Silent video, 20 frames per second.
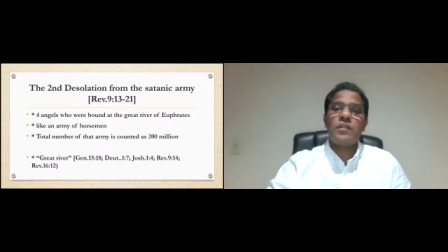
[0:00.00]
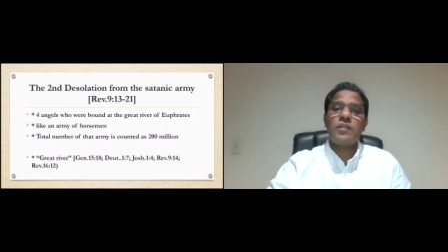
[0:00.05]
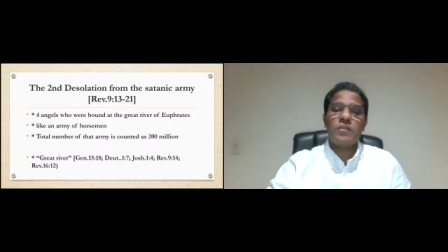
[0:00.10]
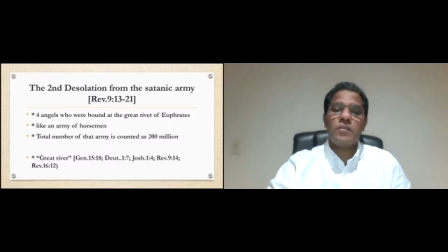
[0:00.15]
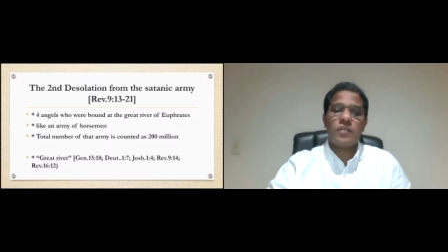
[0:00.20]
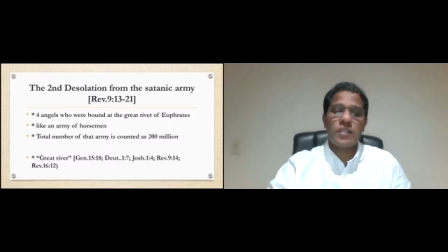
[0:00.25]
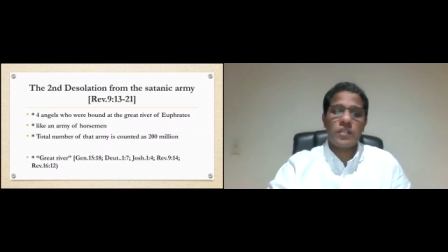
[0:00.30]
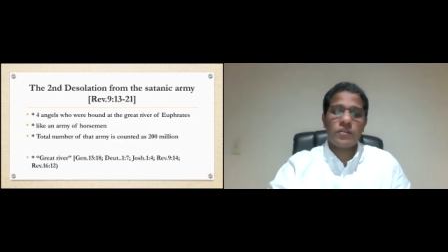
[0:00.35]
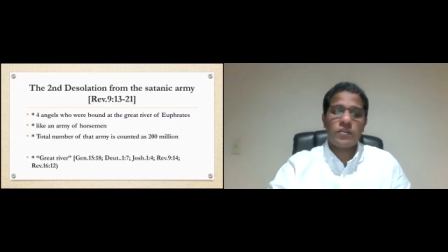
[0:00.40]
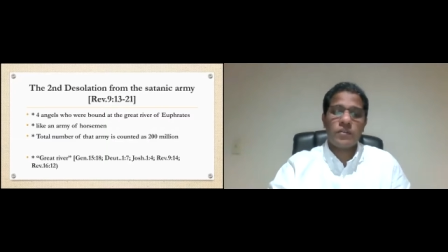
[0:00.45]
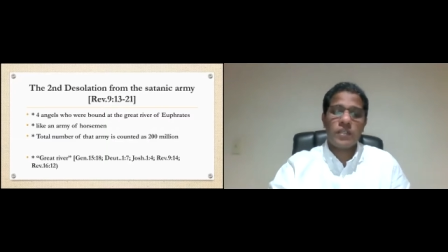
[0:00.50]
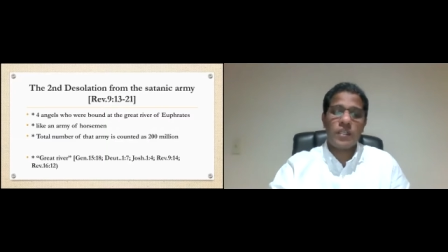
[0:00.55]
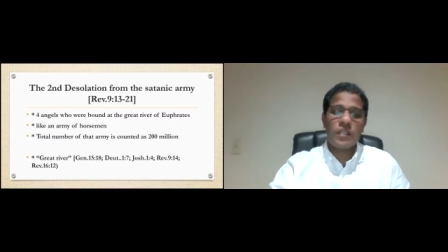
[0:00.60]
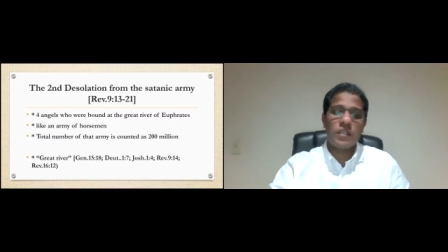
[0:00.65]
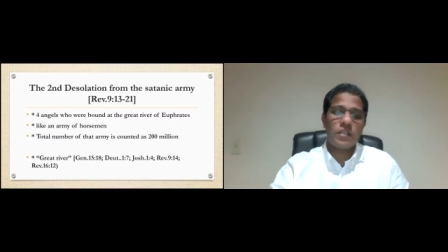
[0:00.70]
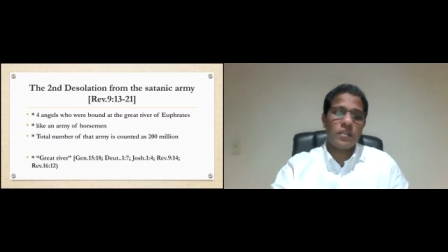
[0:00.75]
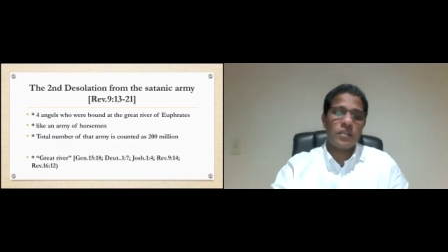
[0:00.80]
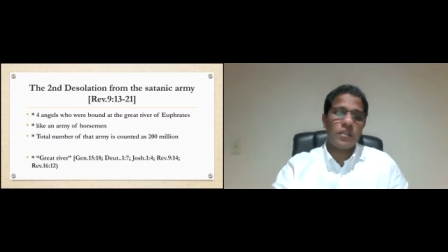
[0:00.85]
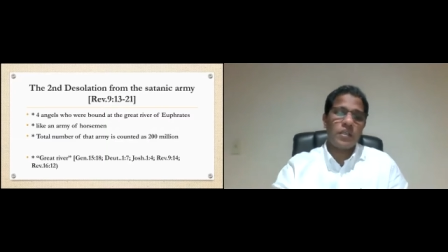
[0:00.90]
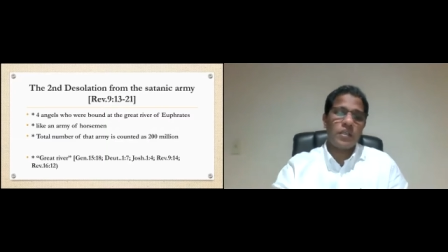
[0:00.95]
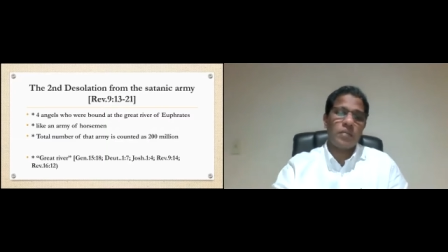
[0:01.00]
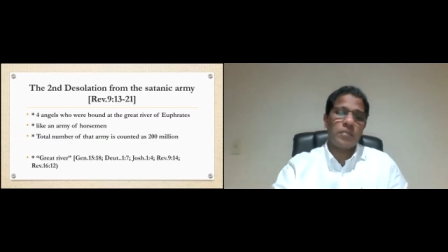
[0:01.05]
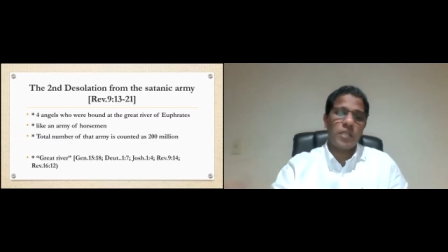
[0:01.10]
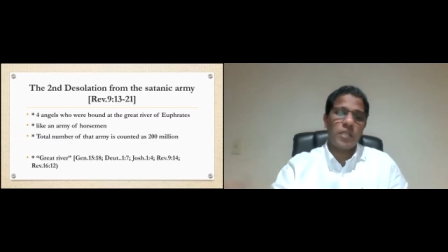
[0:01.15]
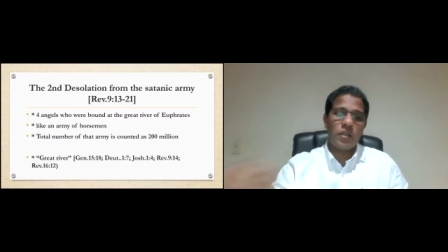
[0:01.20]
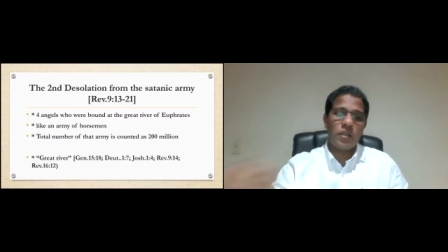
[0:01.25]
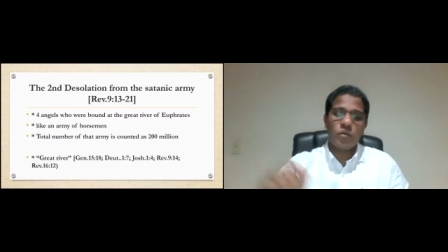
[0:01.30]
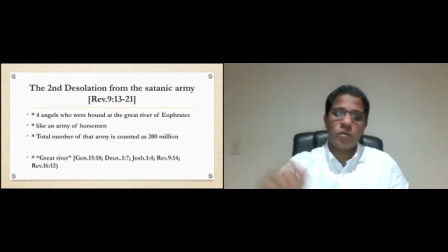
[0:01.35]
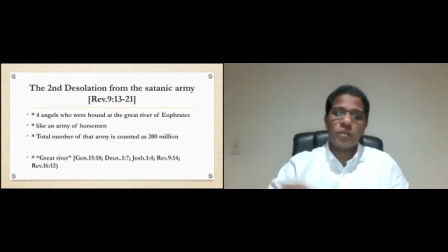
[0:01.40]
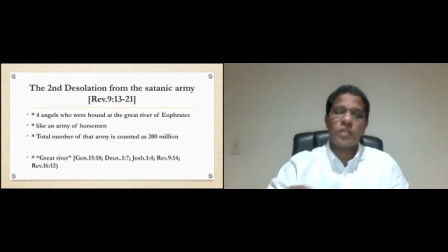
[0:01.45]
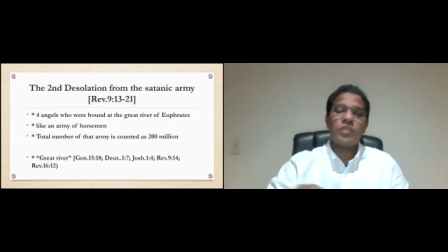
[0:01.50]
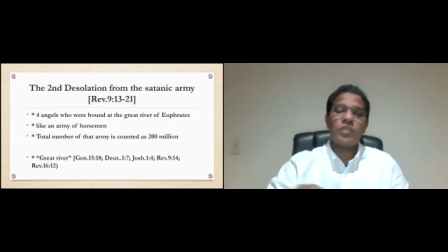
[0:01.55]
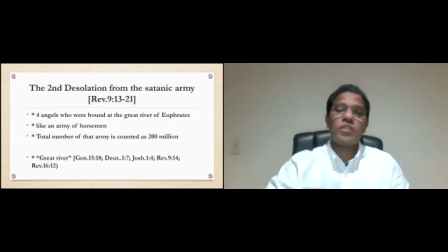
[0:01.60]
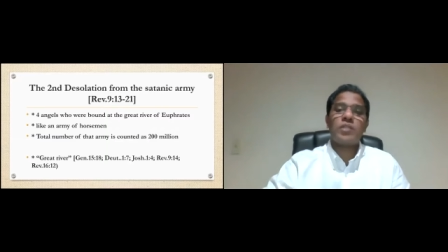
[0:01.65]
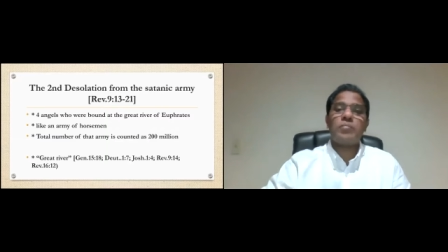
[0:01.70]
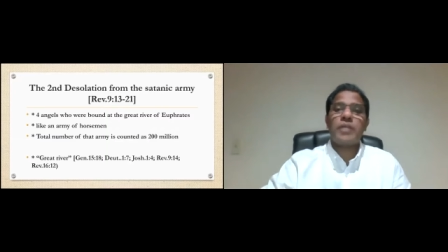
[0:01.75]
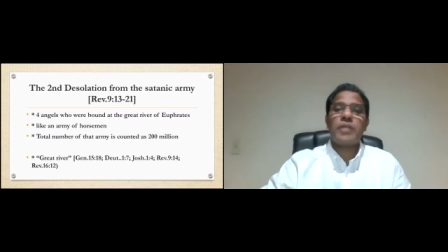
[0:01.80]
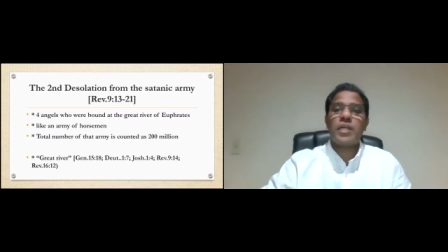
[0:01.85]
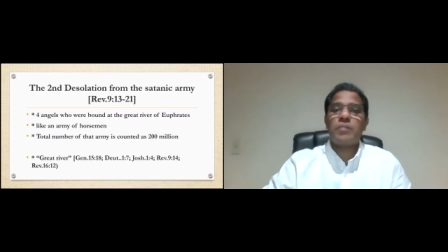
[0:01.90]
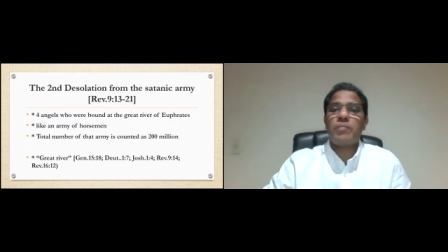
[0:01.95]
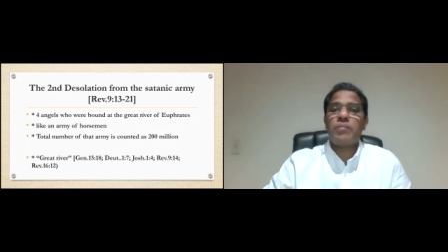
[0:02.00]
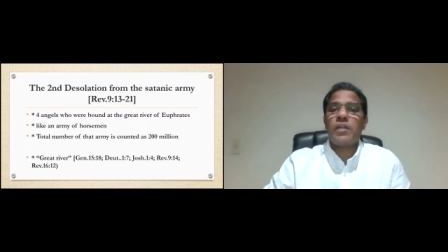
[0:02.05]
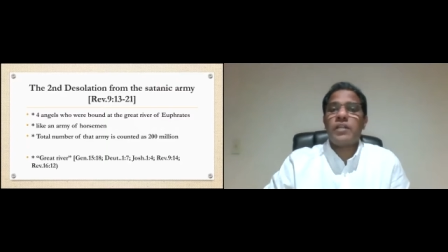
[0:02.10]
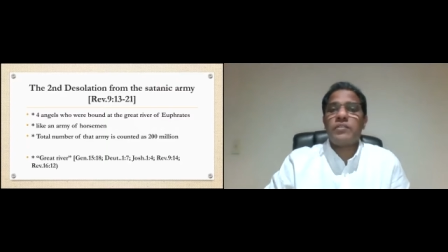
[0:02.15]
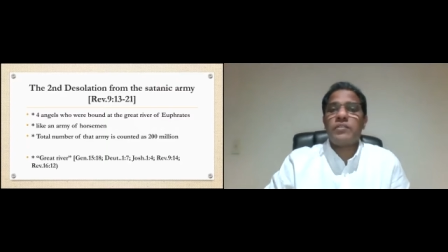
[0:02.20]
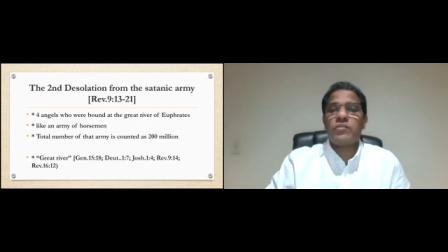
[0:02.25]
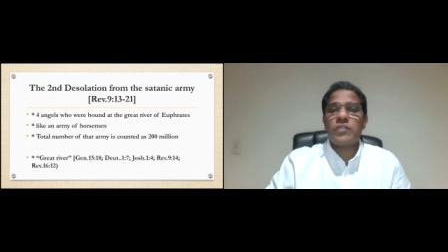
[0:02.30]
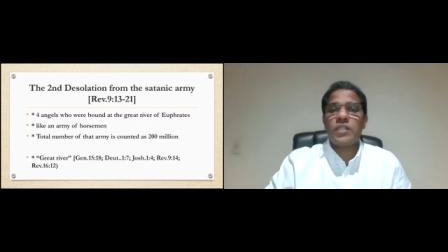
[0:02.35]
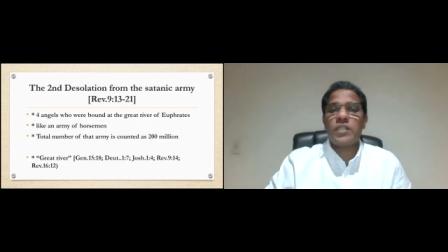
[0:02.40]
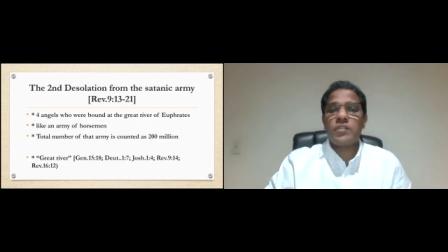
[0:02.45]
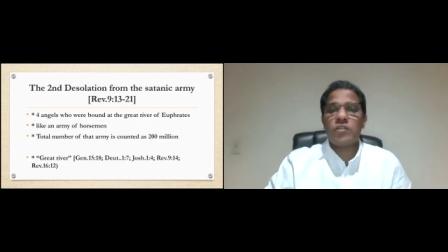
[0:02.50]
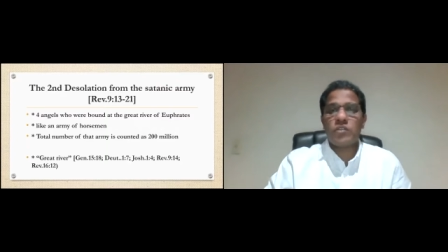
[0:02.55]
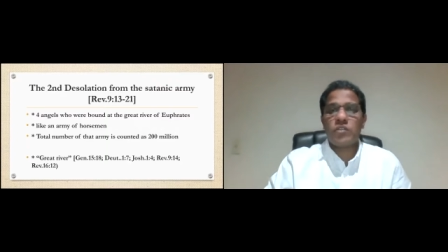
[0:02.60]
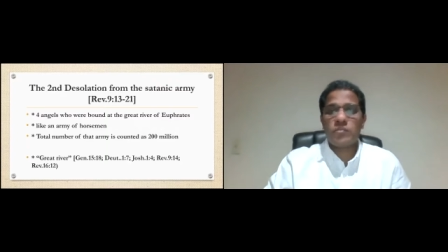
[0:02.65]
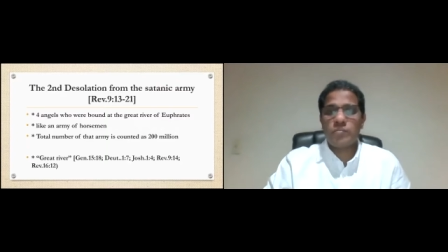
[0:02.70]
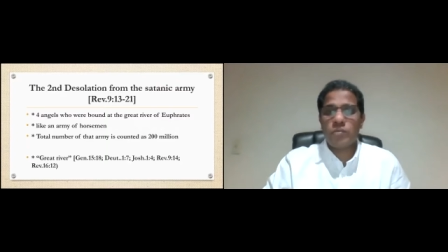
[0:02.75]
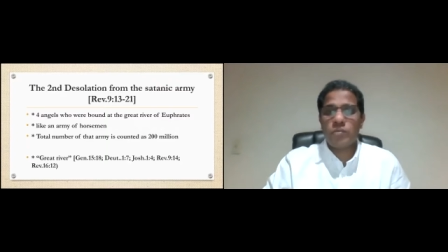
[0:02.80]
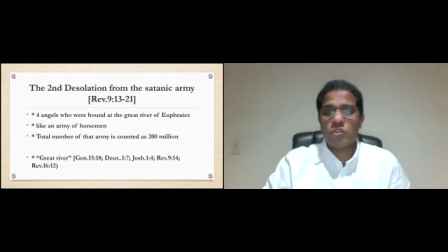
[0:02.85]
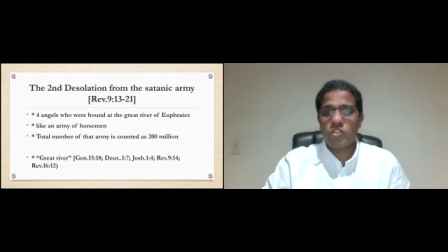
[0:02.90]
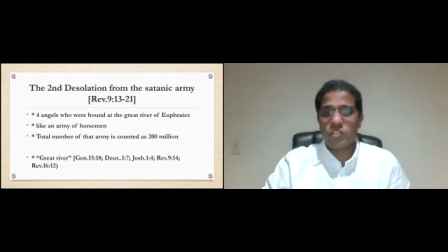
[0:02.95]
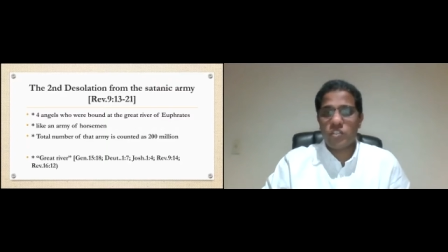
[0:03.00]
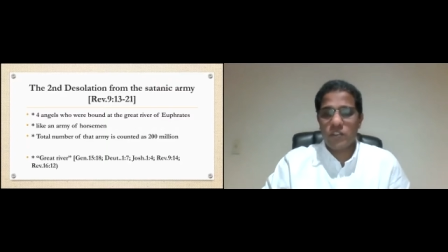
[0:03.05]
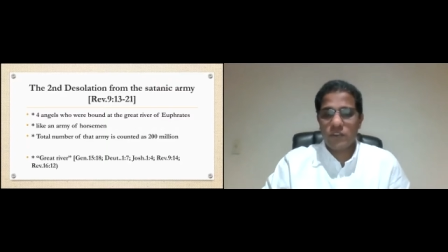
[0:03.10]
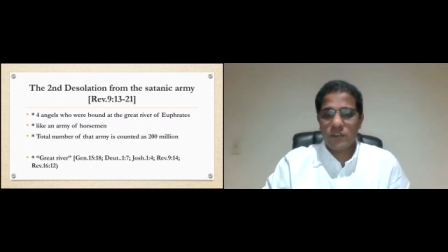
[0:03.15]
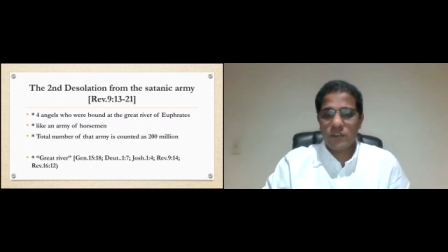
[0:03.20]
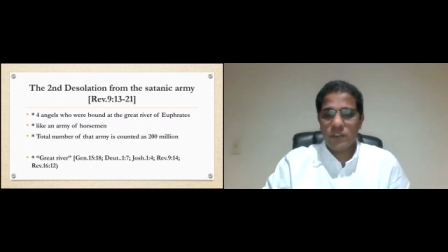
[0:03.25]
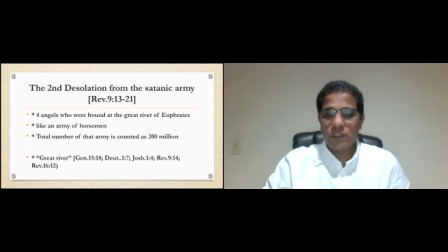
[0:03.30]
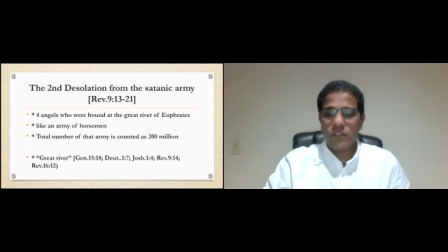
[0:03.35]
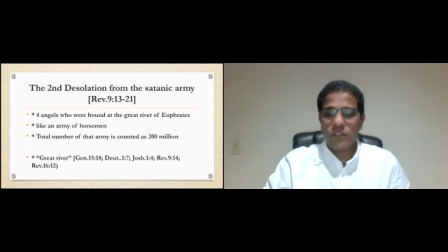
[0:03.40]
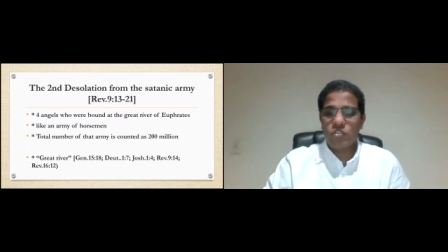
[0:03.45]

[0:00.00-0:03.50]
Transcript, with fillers: you can read, I mean, look into the Bible and read those portions.